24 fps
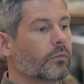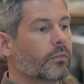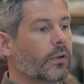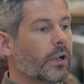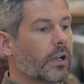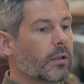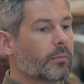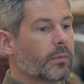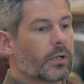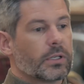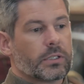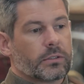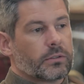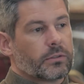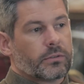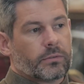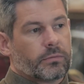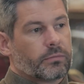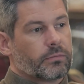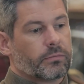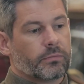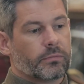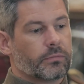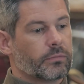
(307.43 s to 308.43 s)
very
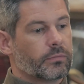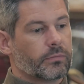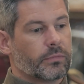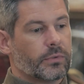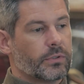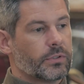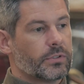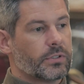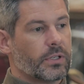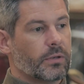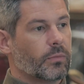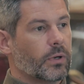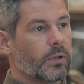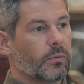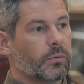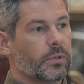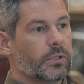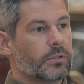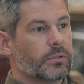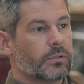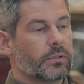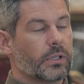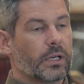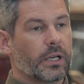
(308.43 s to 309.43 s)
much the same way
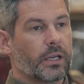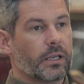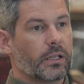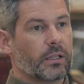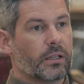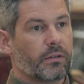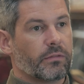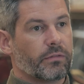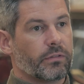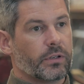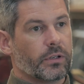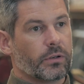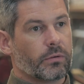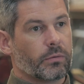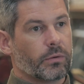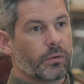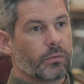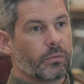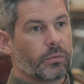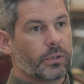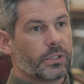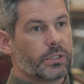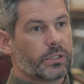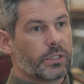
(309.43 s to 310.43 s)
we do that at Glenfiddich
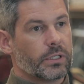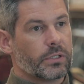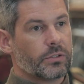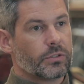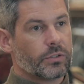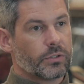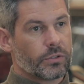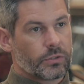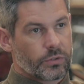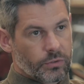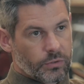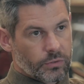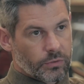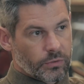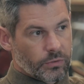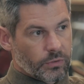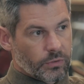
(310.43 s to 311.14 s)
with whiskies, just